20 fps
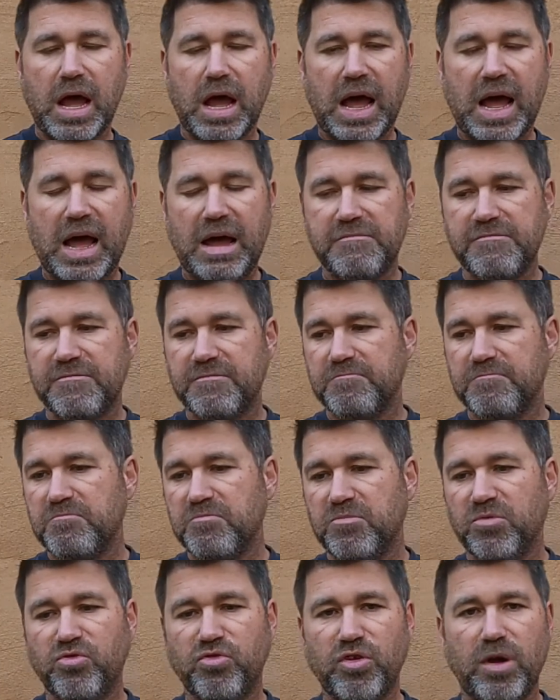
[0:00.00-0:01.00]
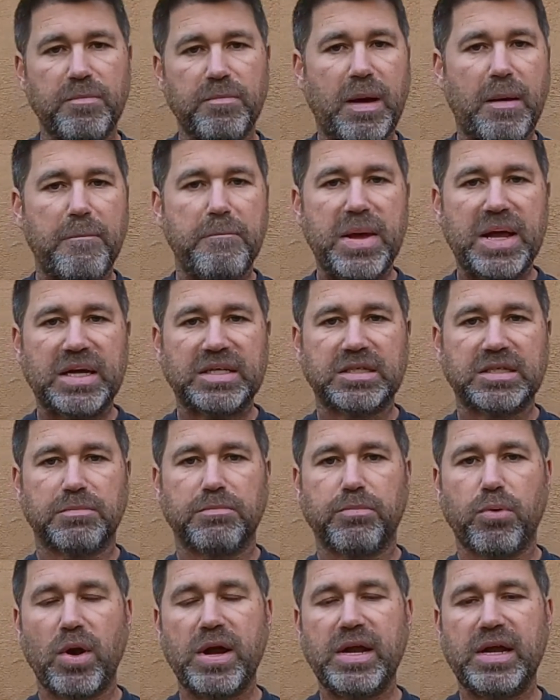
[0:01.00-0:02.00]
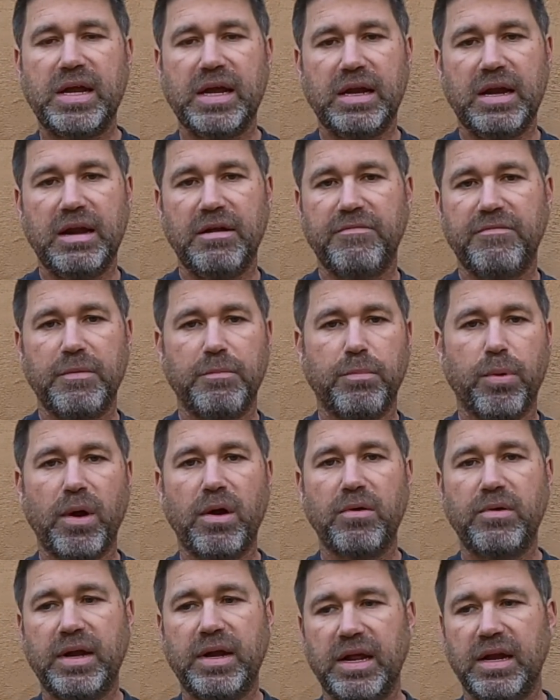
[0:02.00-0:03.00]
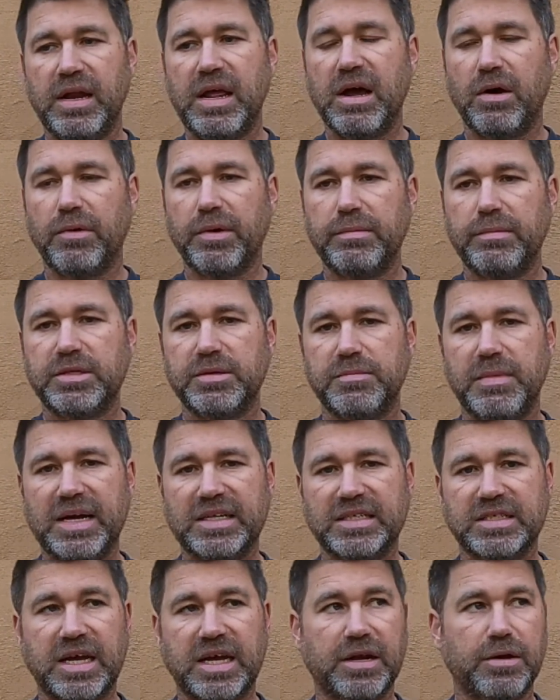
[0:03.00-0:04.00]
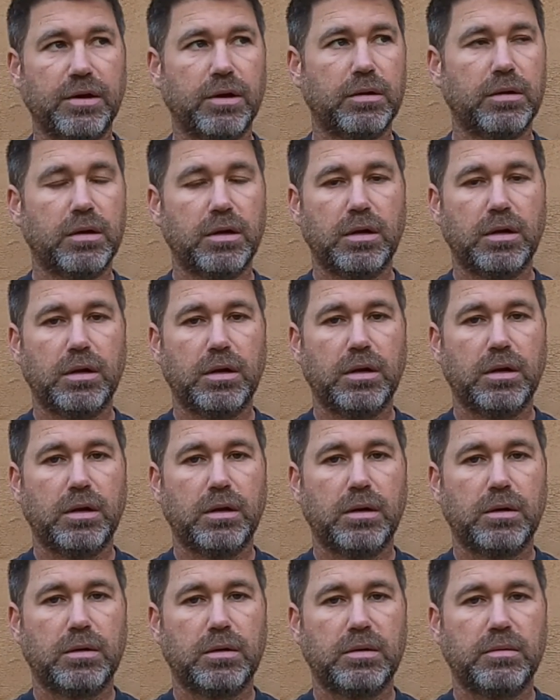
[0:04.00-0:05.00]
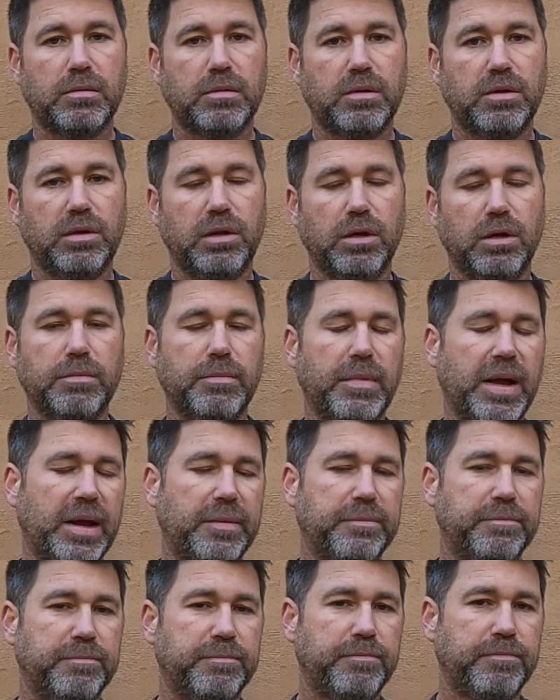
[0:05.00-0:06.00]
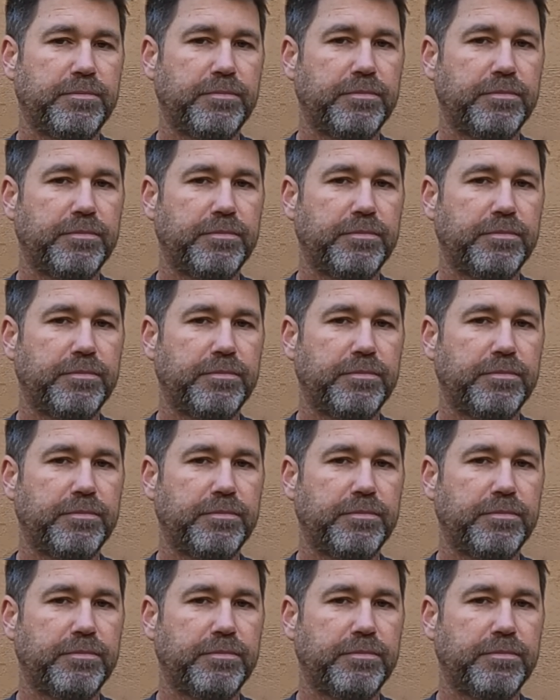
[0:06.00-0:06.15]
I've done my best to break it, and if it broke, it didn't held up to my standard. Look, man,